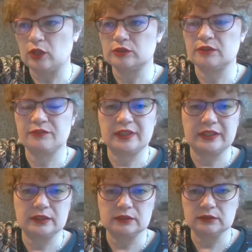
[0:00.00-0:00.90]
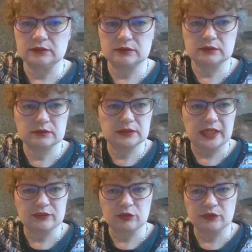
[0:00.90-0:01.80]
lots of things,
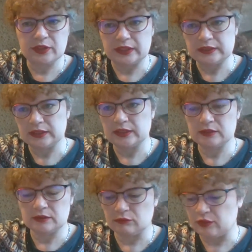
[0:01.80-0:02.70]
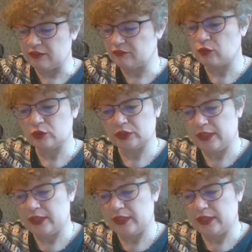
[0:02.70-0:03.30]
natural things in it to reinforce your